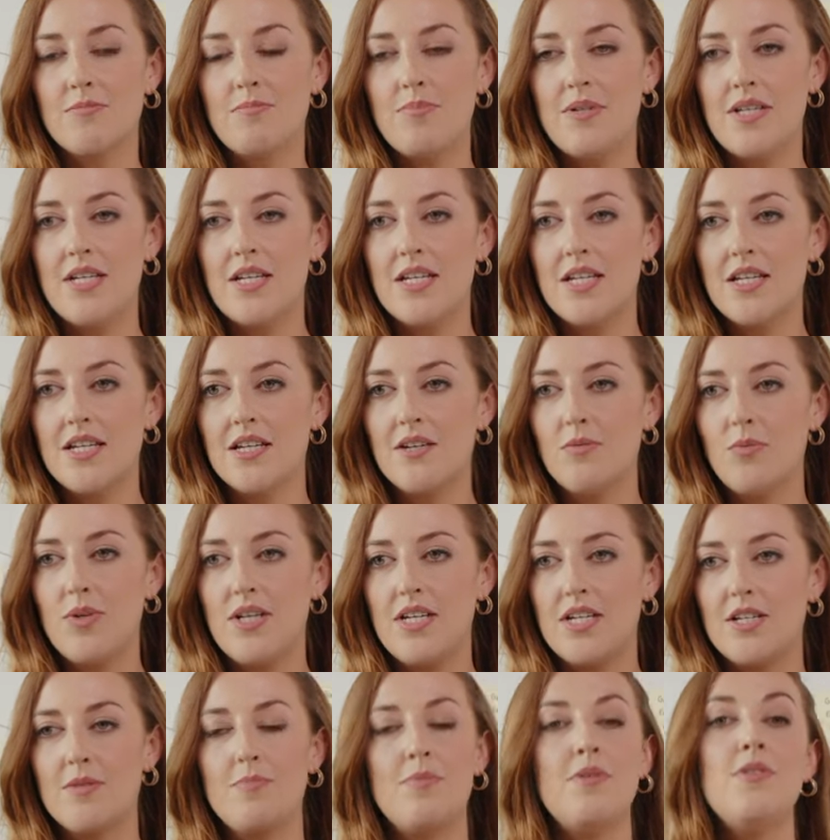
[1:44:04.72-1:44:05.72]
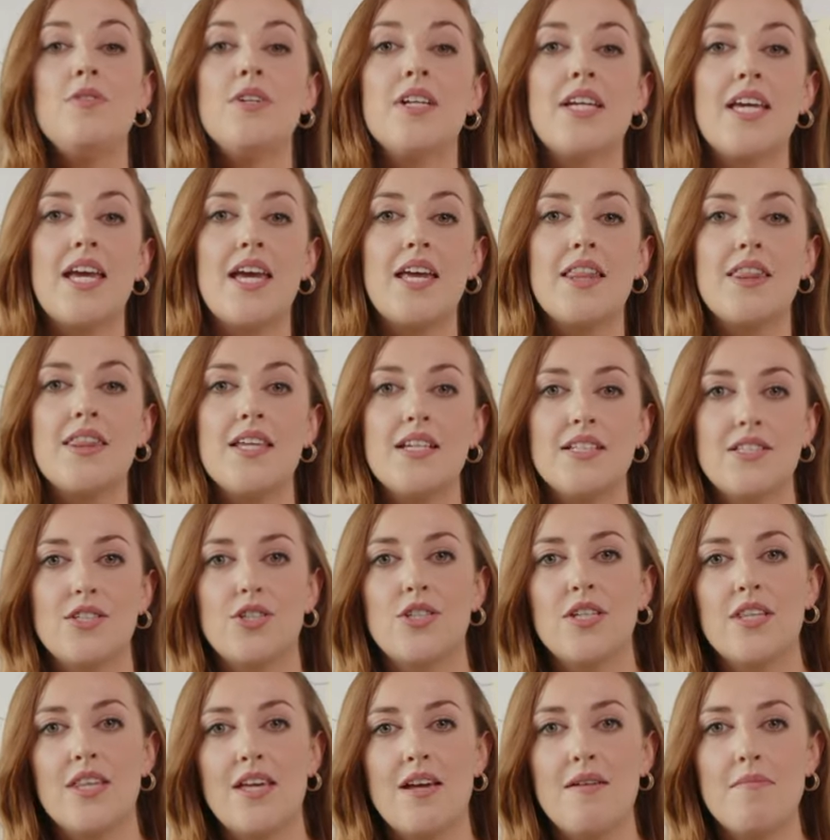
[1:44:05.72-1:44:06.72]
be, we communicate this
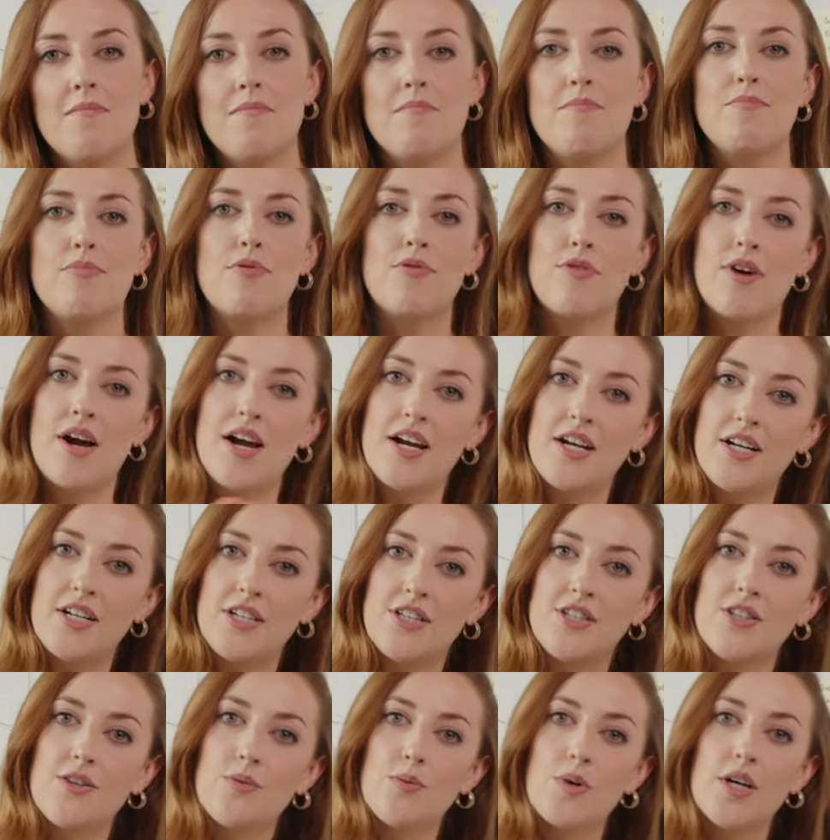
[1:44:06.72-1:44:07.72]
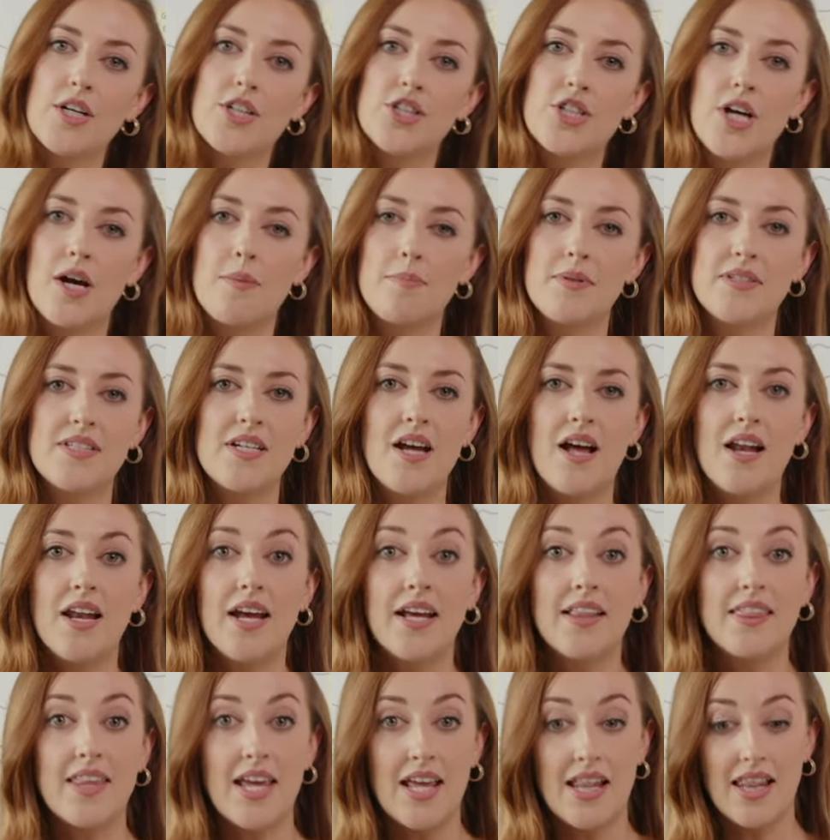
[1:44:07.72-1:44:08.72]
to them prior to the workshop. It's not
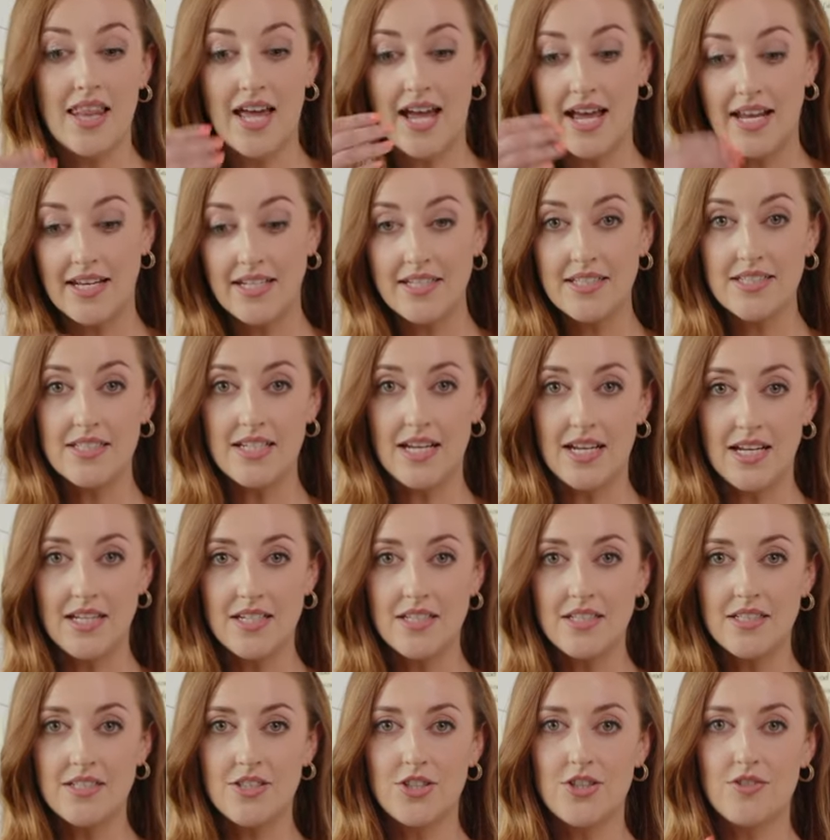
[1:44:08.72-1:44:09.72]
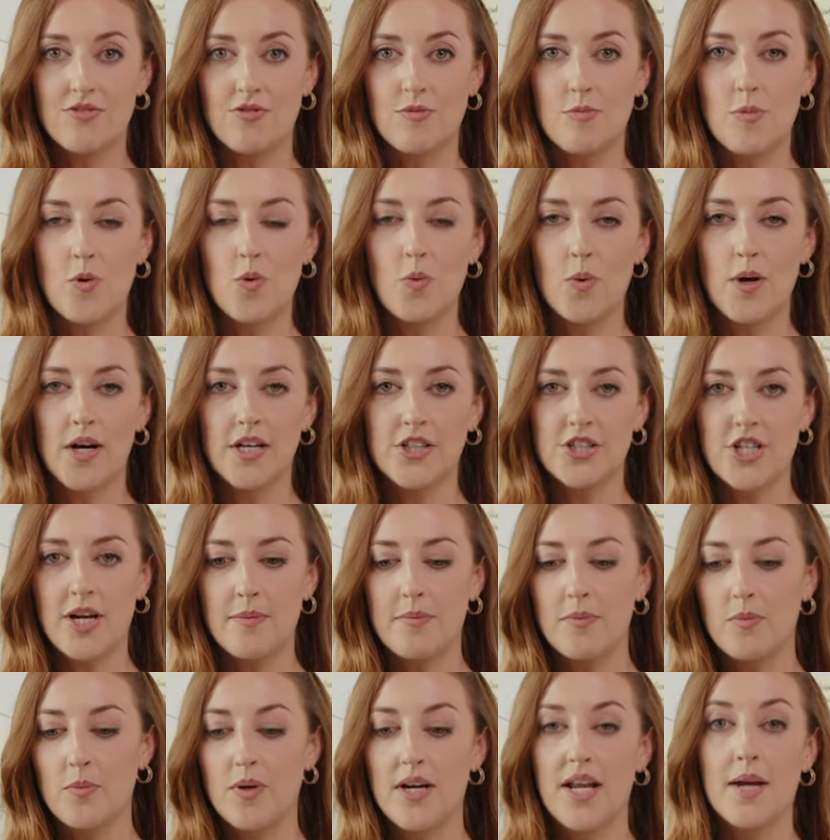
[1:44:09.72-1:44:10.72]
like they land into the remote workshop
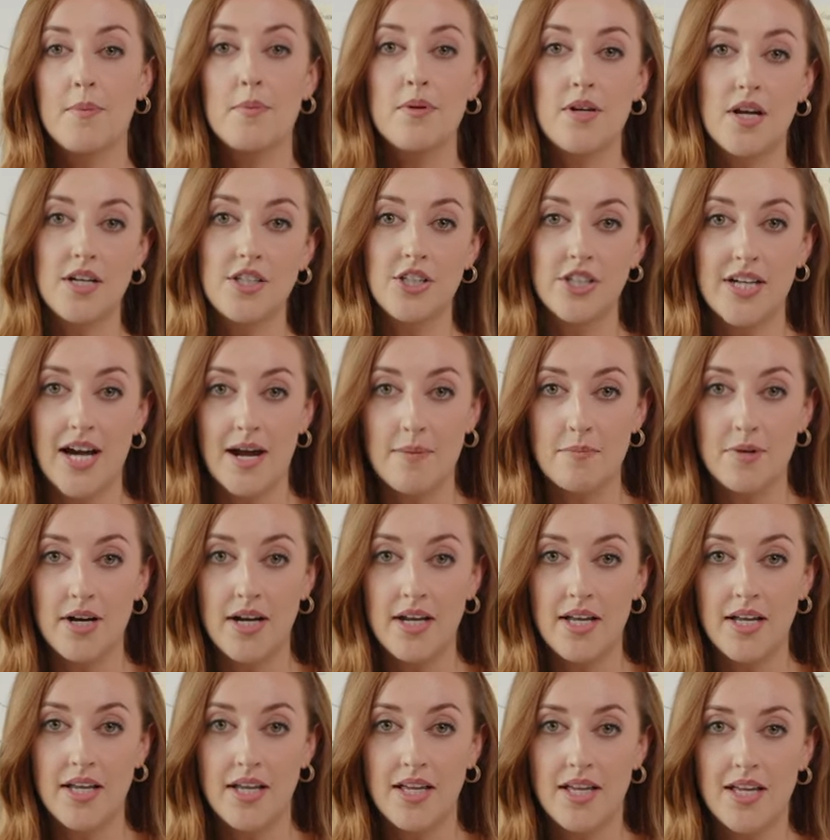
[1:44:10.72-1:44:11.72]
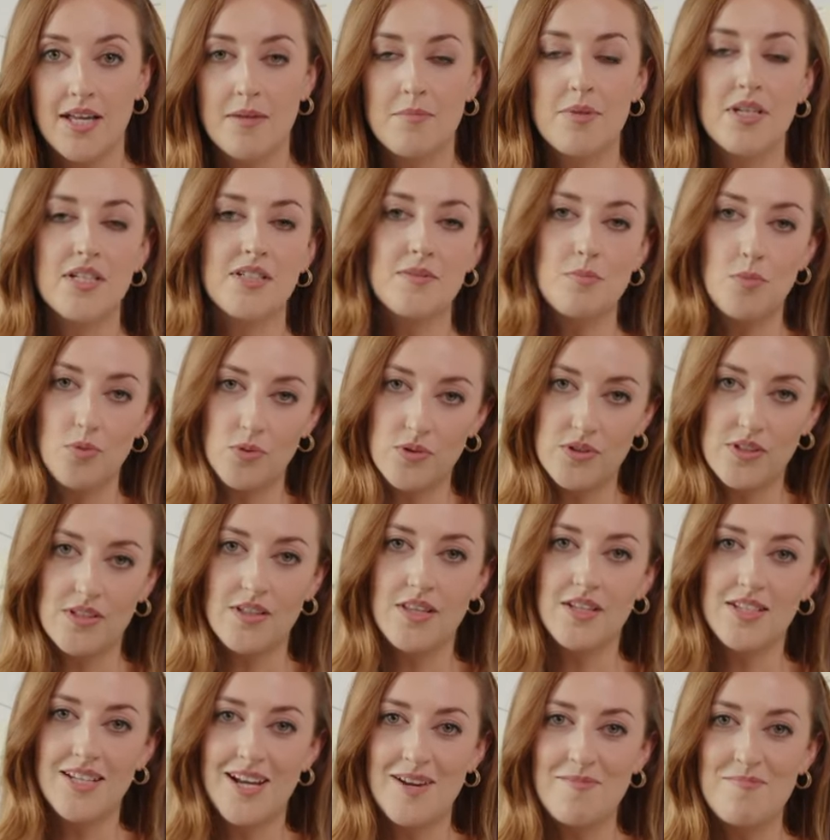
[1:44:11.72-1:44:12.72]
and we're like, put on your camera, because most of the
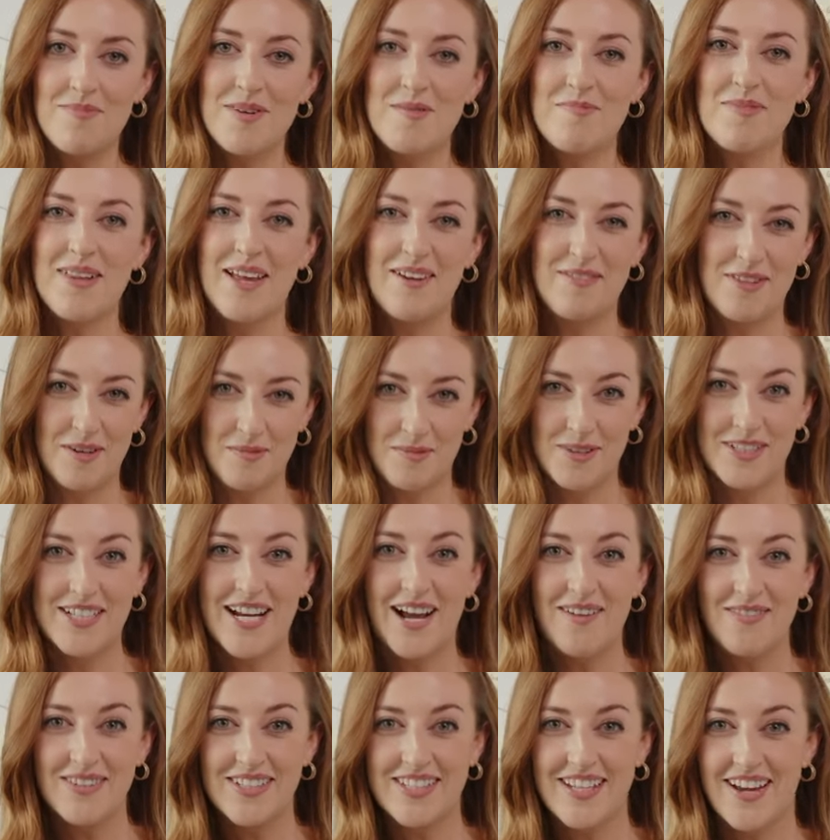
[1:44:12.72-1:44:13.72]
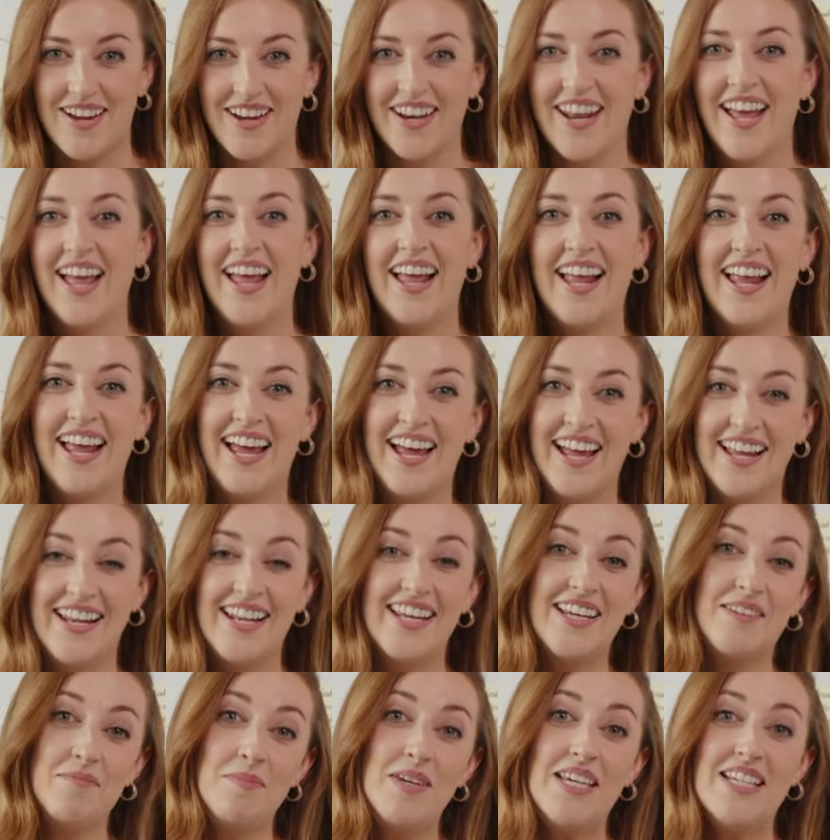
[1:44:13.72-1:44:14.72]
time people have their pajamas on.
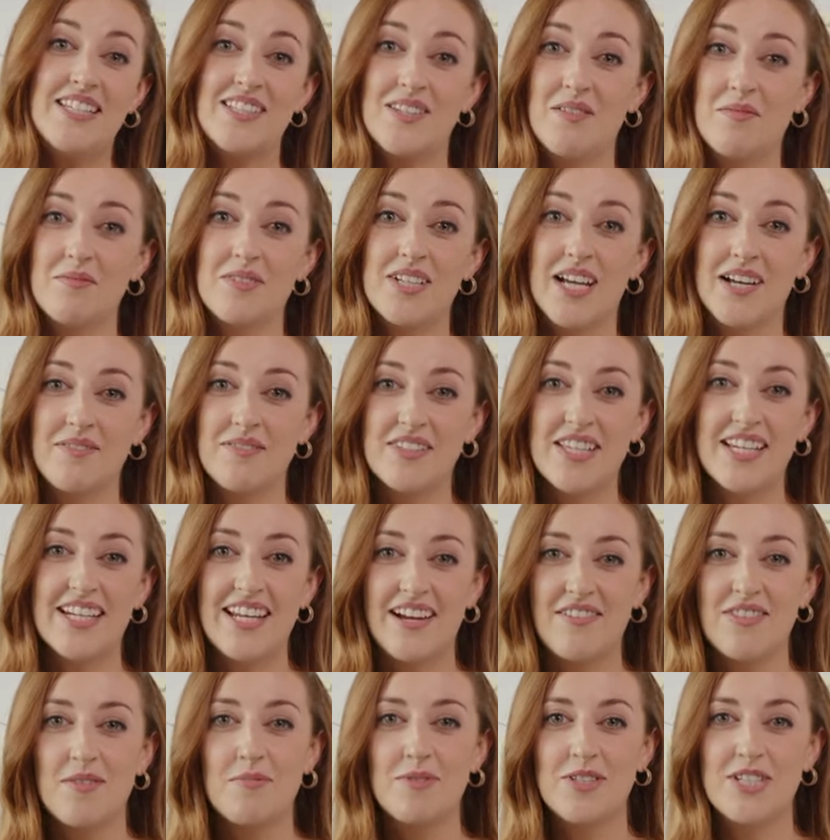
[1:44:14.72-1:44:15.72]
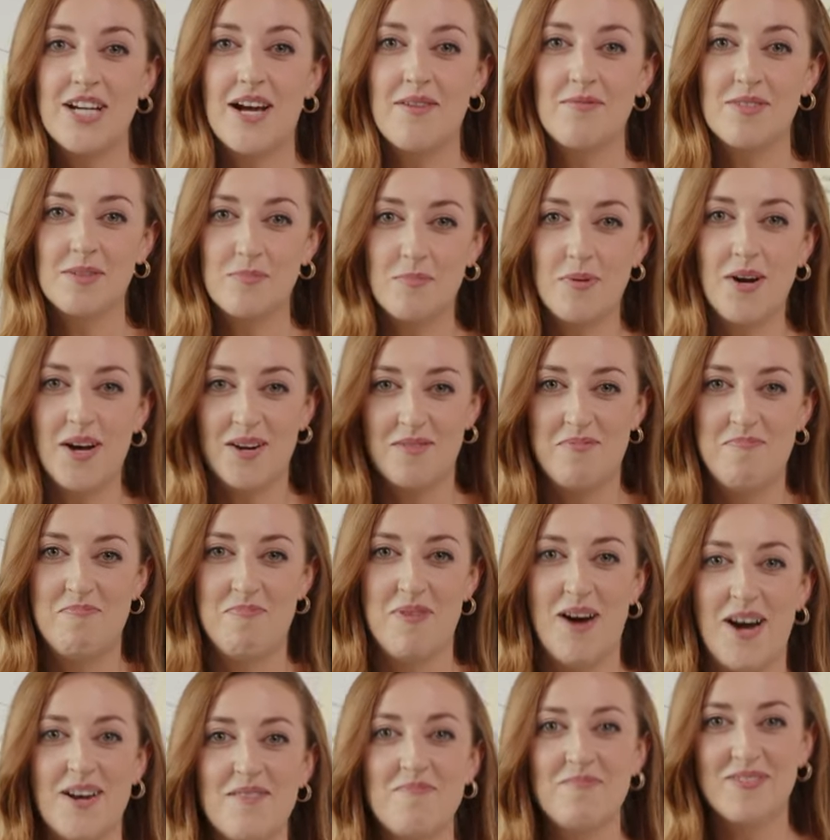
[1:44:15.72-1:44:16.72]
Like me sometimes, I'd have the pajamas
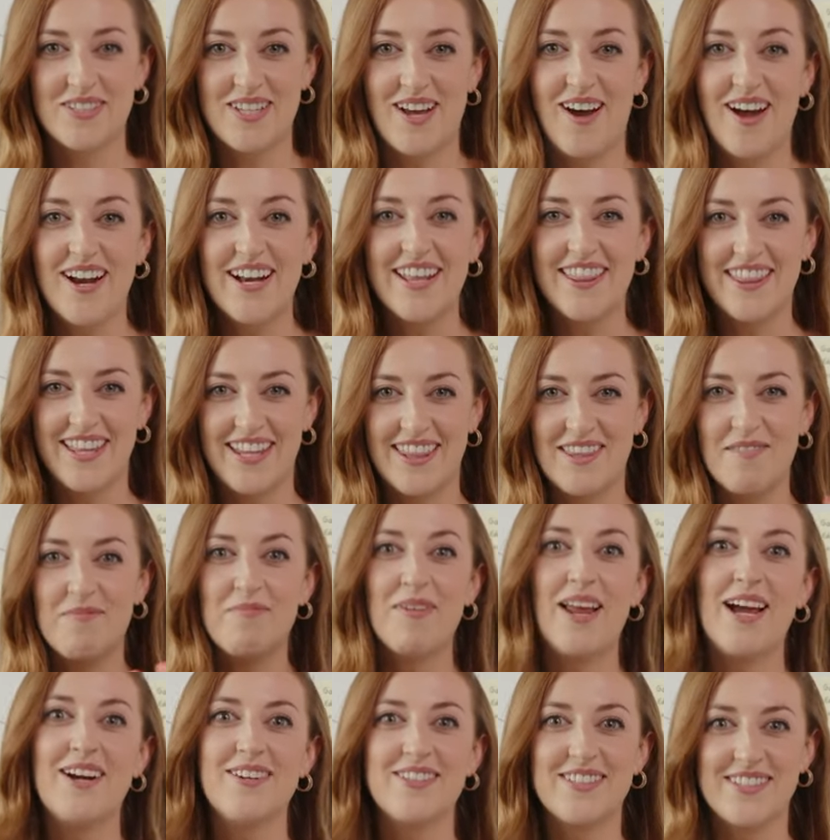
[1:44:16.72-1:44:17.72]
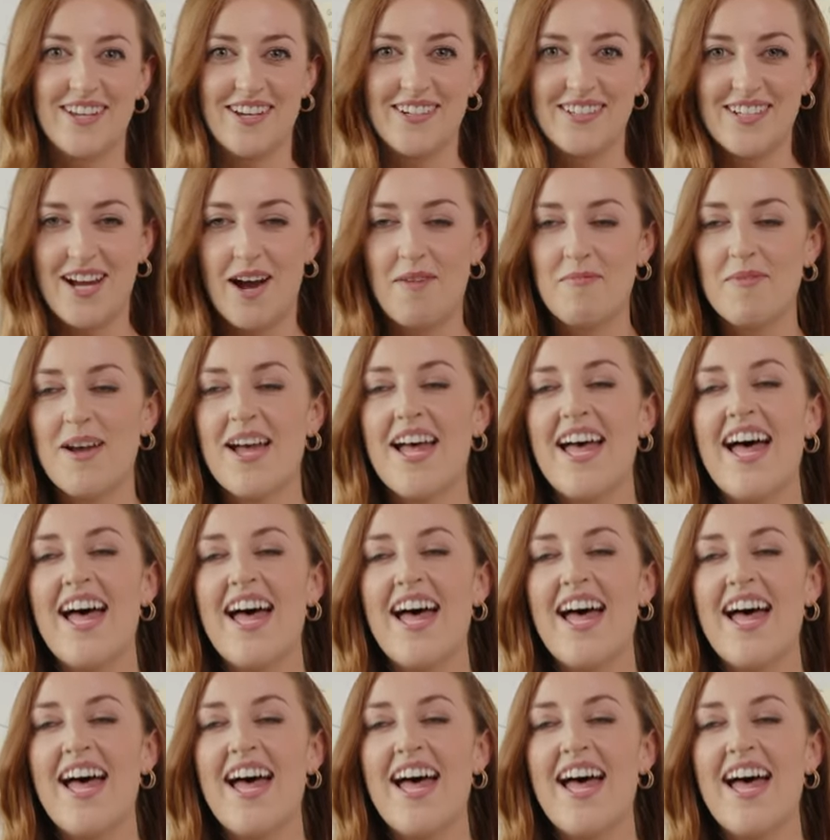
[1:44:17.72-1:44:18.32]
bottoms on and then the blouse on top.